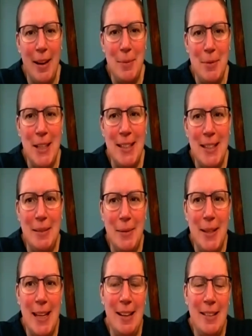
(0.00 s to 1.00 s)
I'm chatting
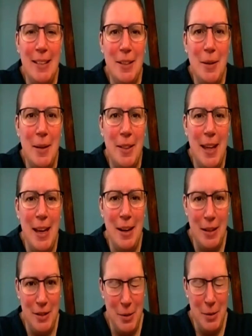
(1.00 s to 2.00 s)
with Inna Duckworth.
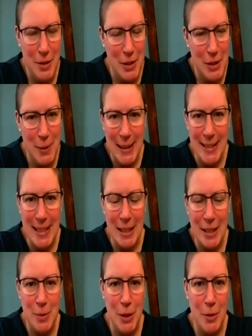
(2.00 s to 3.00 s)
Inna, do you want to just quickly tell
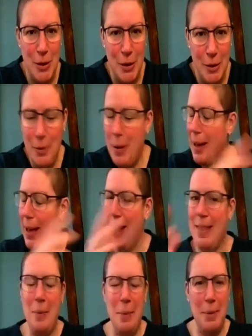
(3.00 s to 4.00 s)
us what you do,
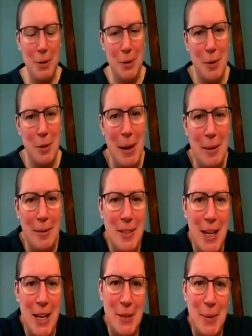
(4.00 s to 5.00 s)
and then we will talk about
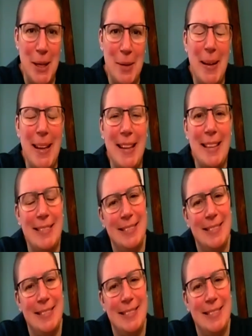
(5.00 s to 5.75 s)
changes we can make?